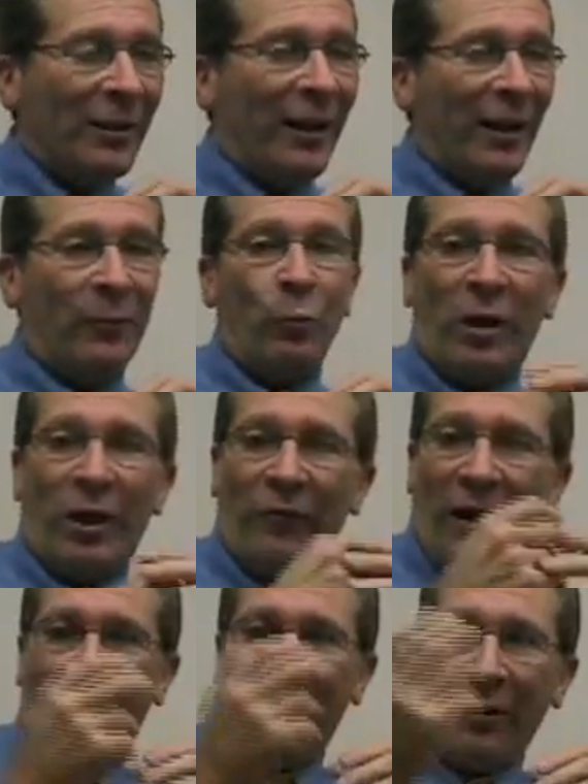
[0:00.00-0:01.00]
And one of
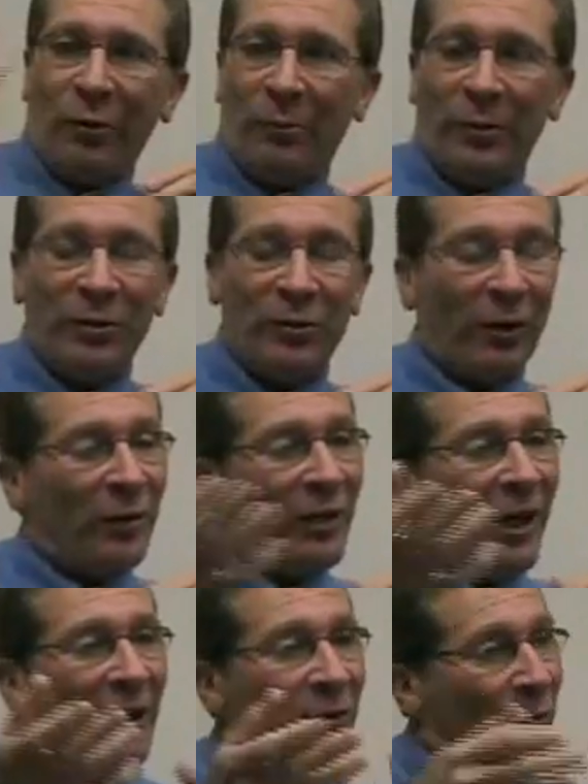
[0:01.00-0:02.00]
our other administrators
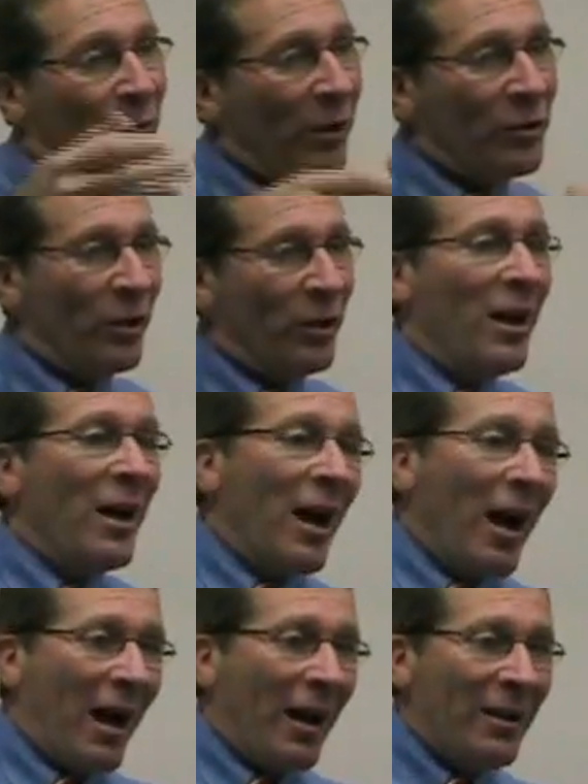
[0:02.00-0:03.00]
asked the question,
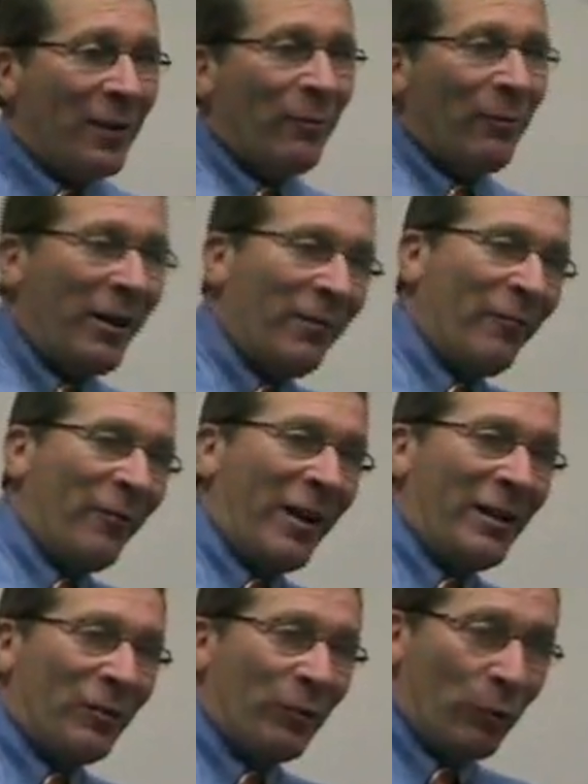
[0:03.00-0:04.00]
how do you create
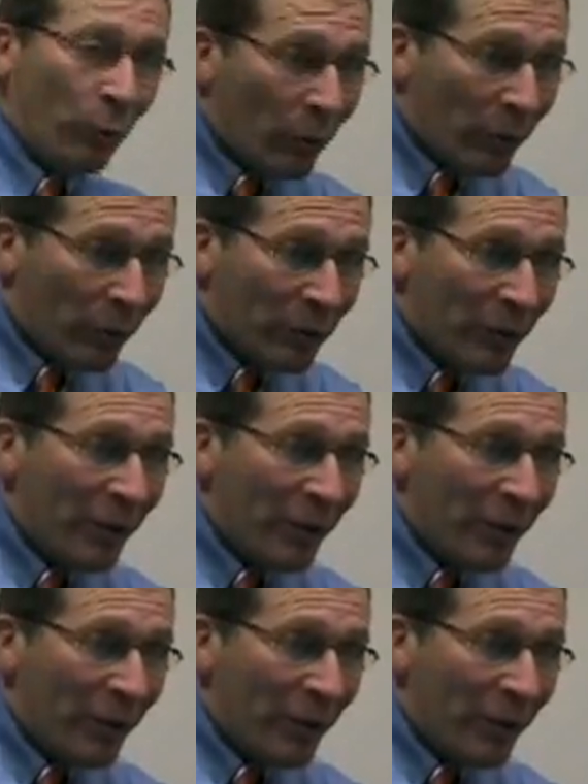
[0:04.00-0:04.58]
inviting schools